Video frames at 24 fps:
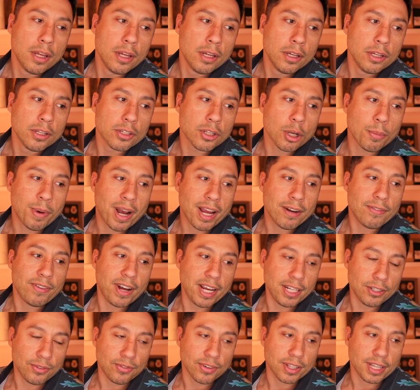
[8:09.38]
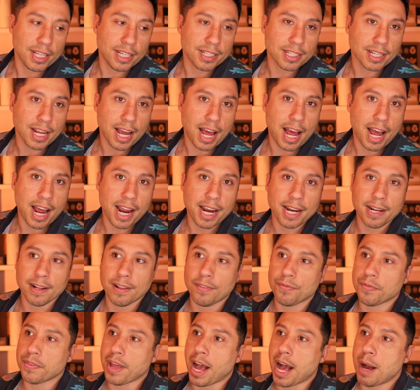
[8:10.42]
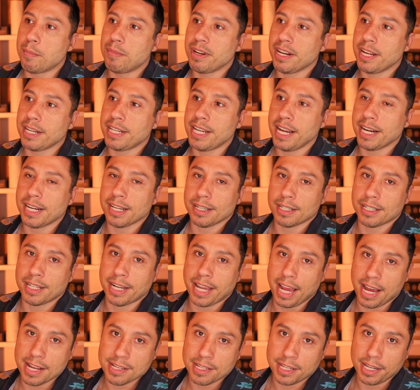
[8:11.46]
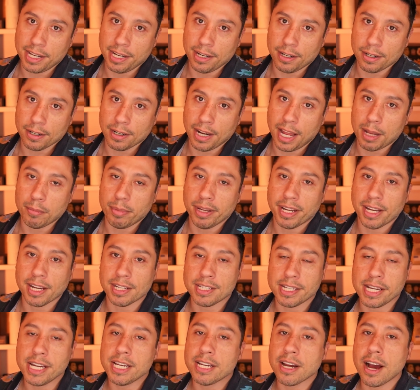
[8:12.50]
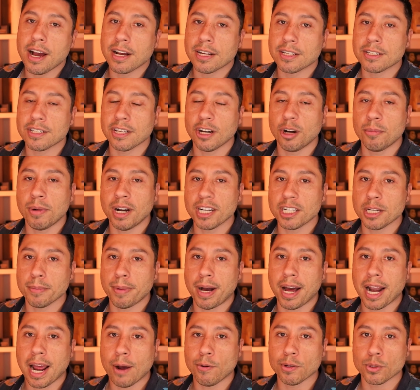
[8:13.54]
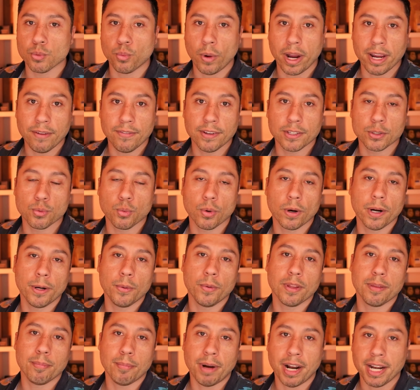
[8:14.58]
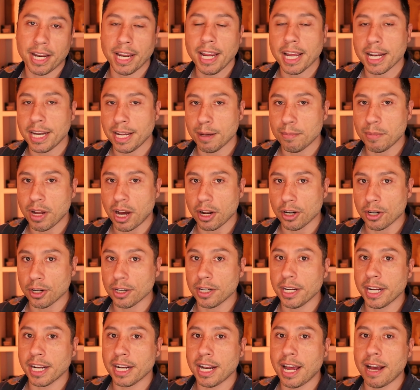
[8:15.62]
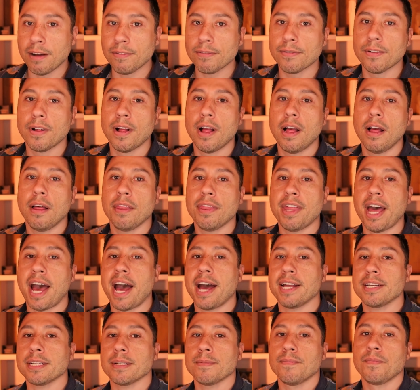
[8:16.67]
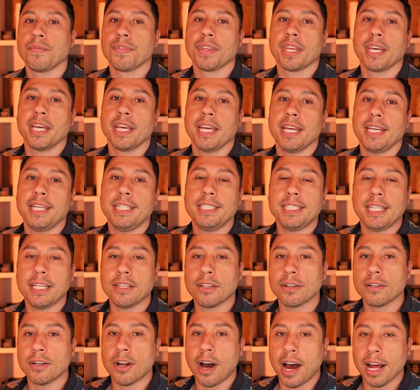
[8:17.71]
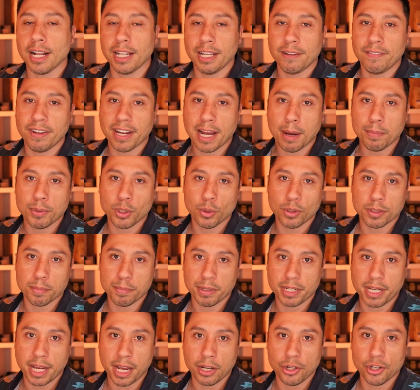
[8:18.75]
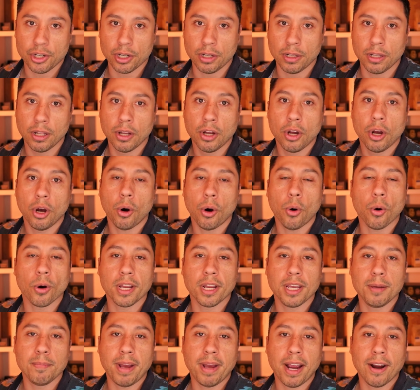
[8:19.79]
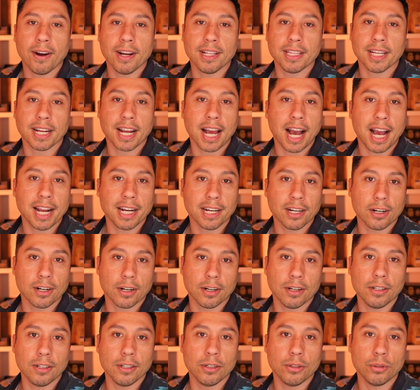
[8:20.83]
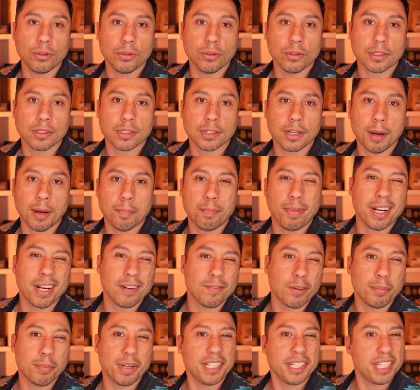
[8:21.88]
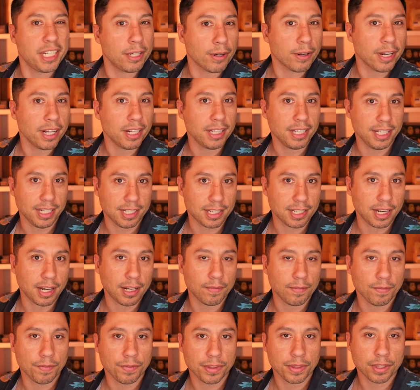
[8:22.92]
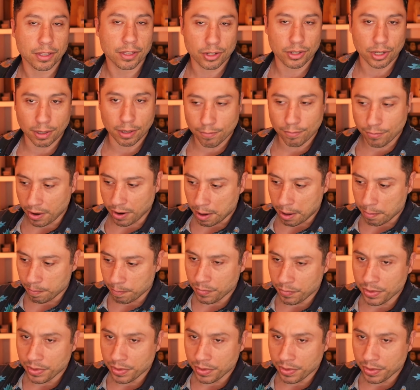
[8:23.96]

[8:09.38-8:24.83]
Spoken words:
So my advice for this guy, I'm going to take a guess here, and because he talks so much about how his wife is worried with money and him not earning enough, that he's either not living up to his potential, or he married the kind of girl who's a bit of a materialista. It's a term from